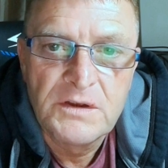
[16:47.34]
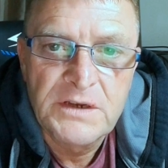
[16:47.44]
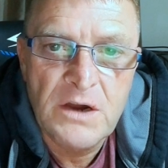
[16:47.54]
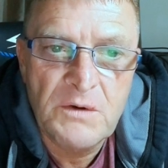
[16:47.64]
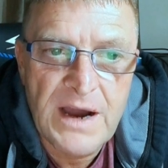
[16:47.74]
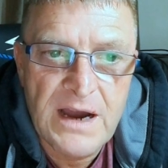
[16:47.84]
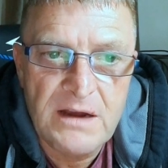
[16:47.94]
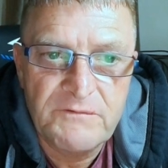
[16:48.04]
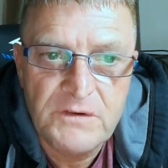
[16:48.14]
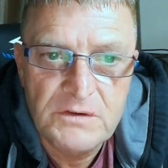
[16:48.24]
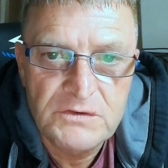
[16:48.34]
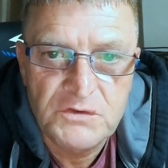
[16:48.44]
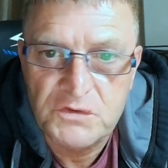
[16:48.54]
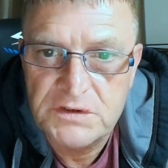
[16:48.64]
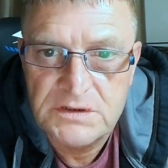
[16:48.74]
Now, I've
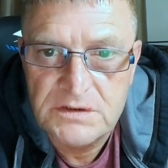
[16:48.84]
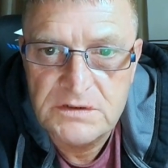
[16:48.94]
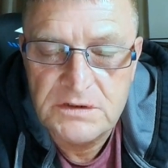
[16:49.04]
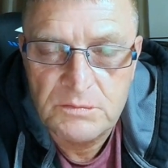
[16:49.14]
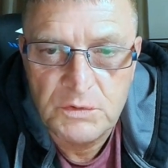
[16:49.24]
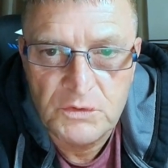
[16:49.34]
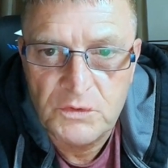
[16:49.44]
studied this blood